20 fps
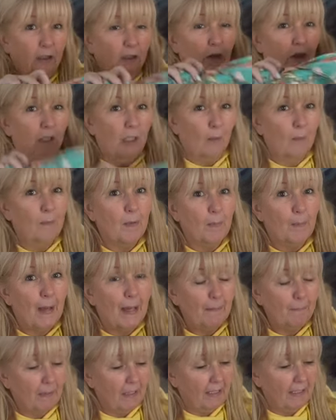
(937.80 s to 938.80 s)
could go in my
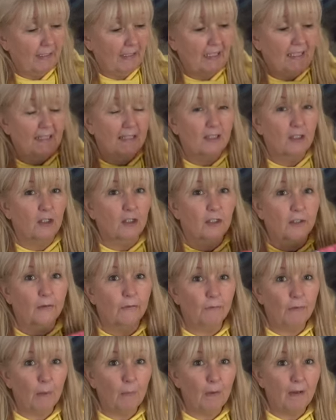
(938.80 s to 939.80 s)
backpack. It's just a
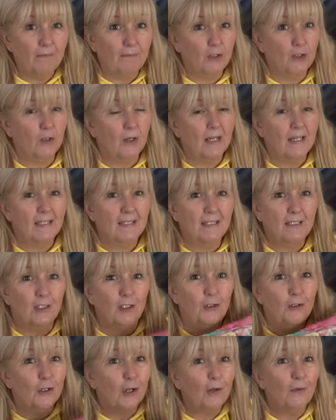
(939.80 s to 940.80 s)
throwover dress.
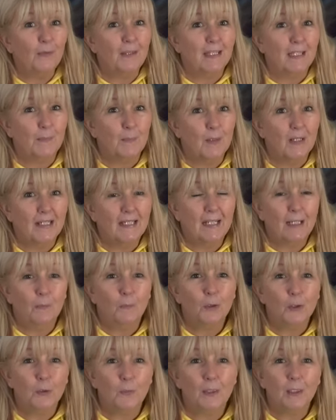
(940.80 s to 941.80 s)
You know this by now.
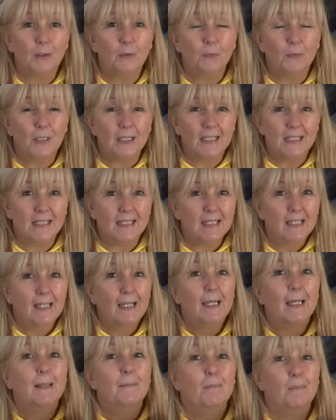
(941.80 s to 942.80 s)
What do we call this?
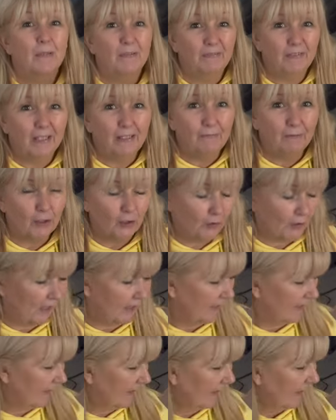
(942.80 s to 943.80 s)
My favorite
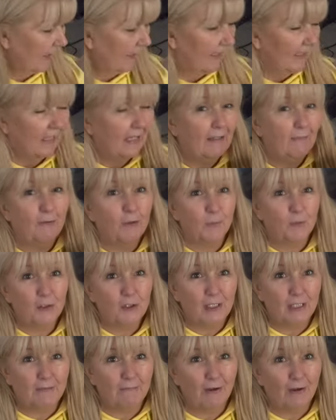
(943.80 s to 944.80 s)
dress. If you
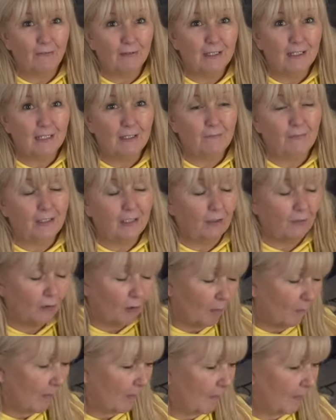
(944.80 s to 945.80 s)
watch this far into the video,
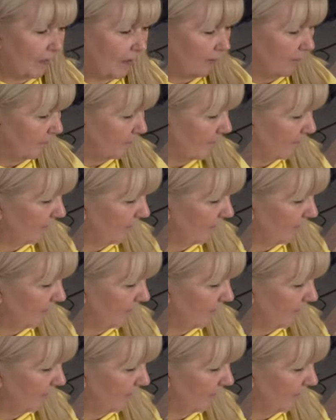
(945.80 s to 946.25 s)
comment below my